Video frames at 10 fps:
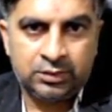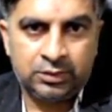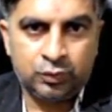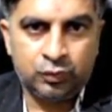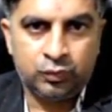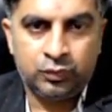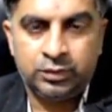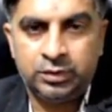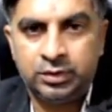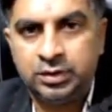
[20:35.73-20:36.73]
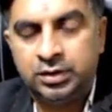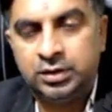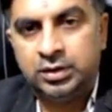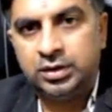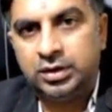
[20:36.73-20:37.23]
2
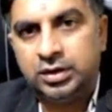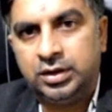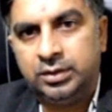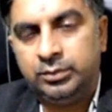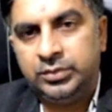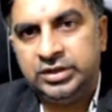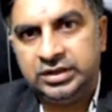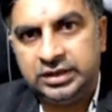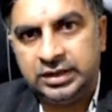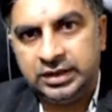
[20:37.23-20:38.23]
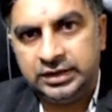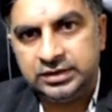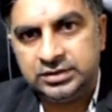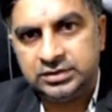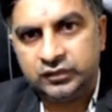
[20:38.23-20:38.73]
and beta
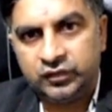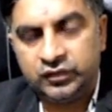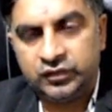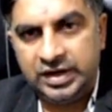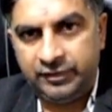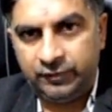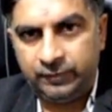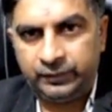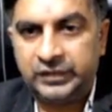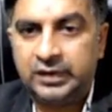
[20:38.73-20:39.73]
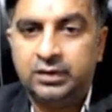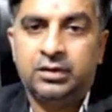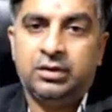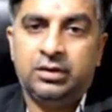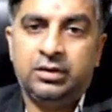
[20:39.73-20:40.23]
is 5.
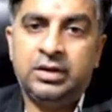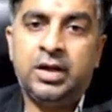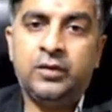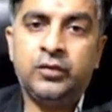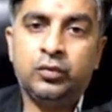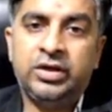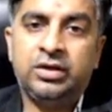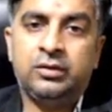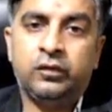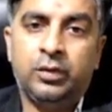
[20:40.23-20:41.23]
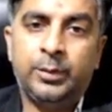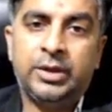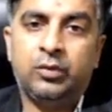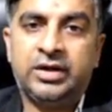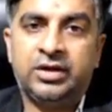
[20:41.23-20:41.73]
Now you need to form a
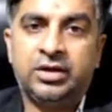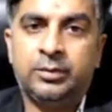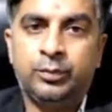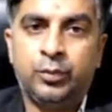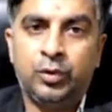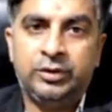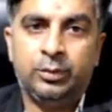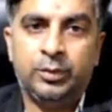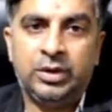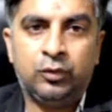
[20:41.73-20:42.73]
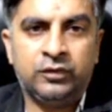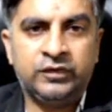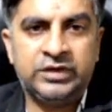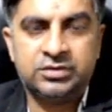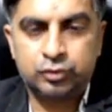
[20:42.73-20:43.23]
quadratic polynomial out of
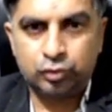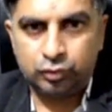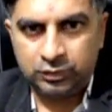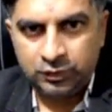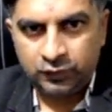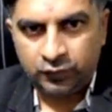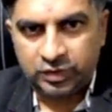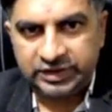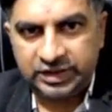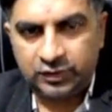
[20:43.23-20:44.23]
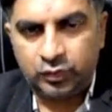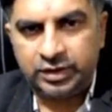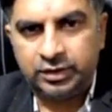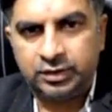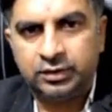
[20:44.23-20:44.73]
this. So for that,
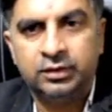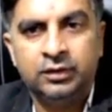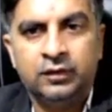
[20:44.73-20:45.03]
one